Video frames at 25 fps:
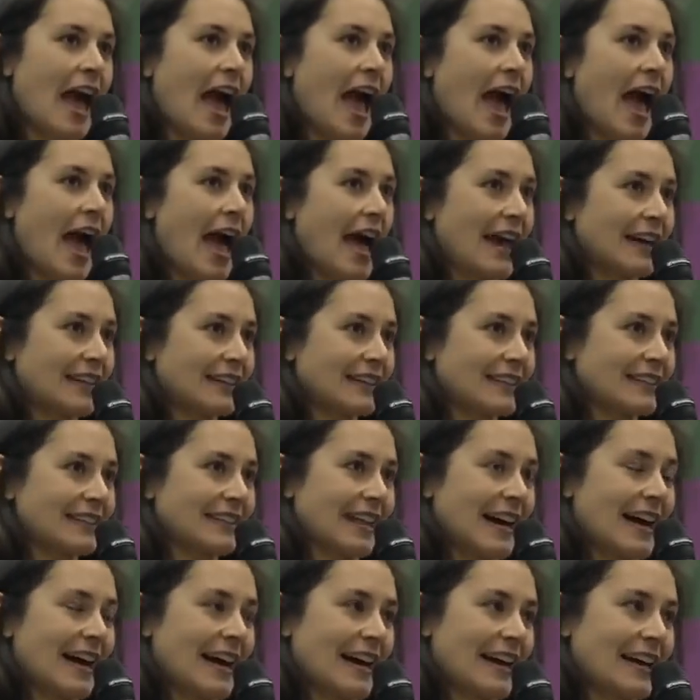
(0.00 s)
And
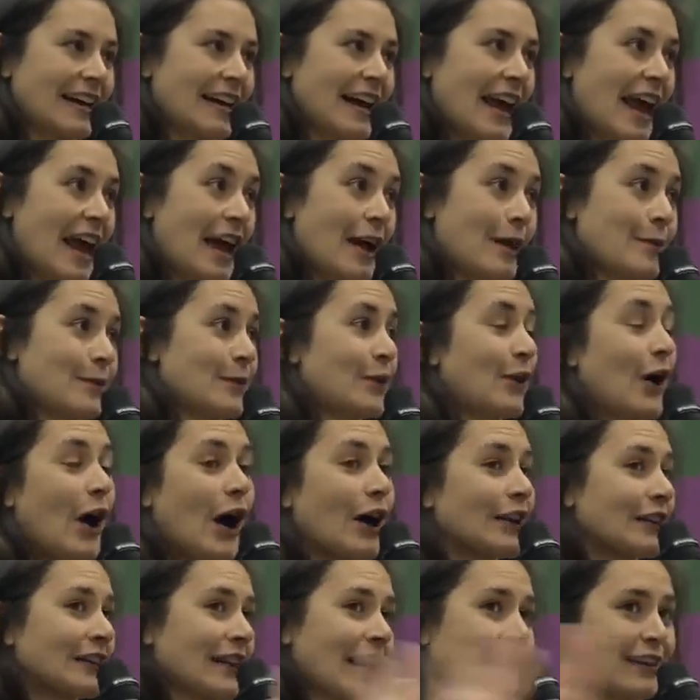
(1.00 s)
I am
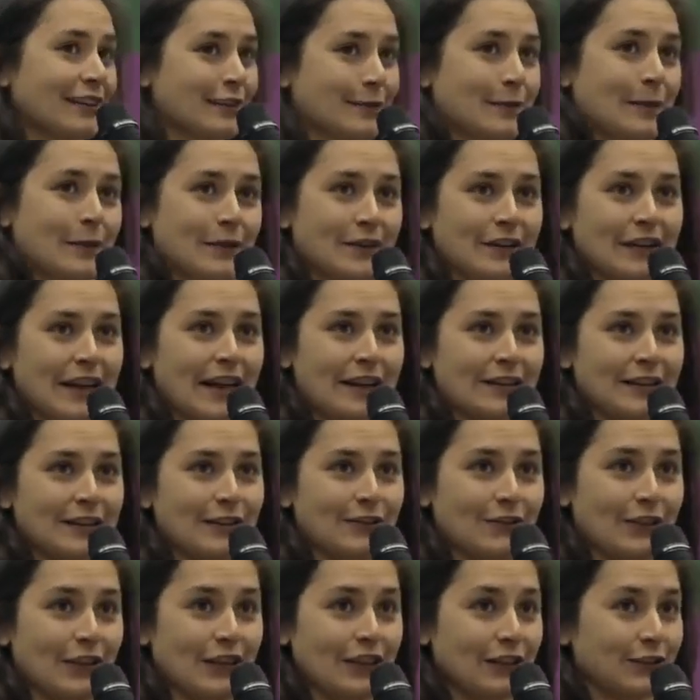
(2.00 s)
not an expert in any
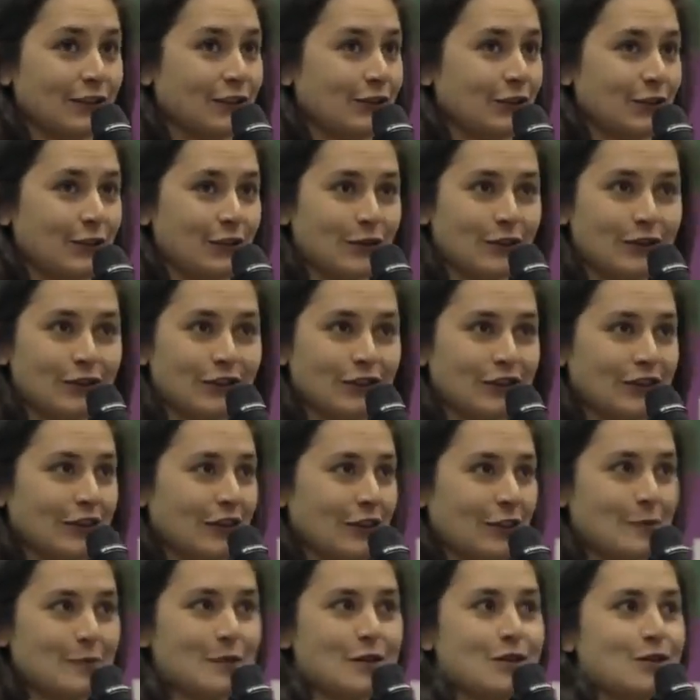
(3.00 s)
of this, so this is
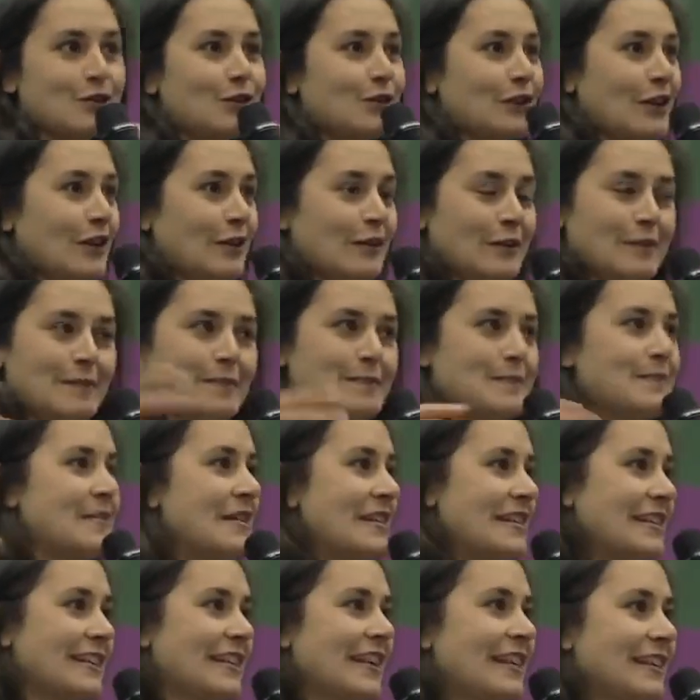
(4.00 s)
going to be
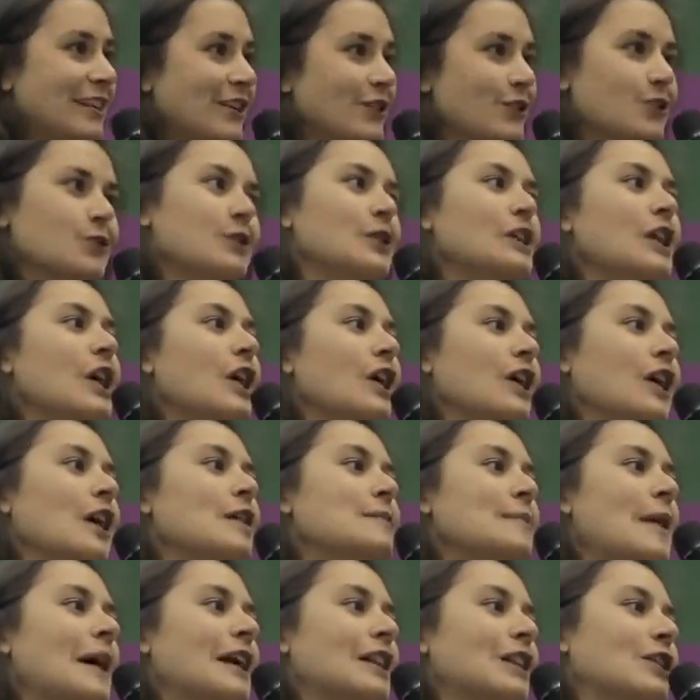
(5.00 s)
me taking you along
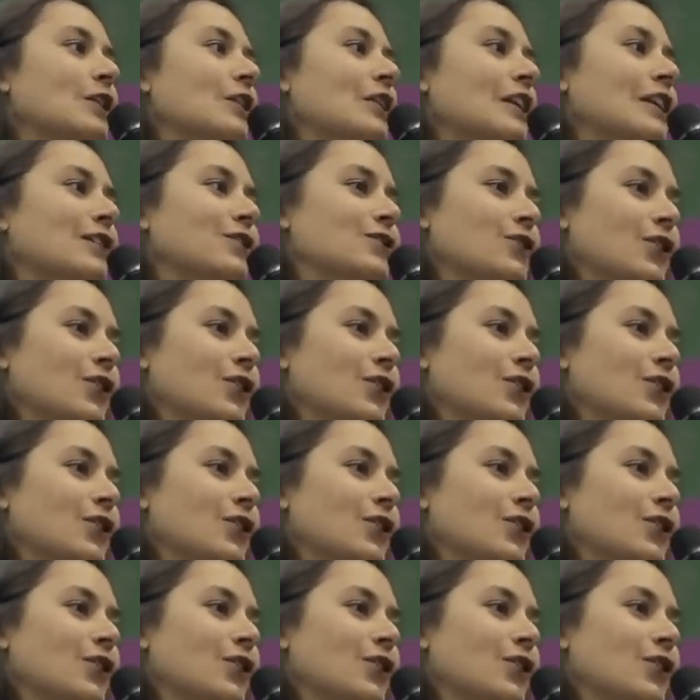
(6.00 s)
on my learning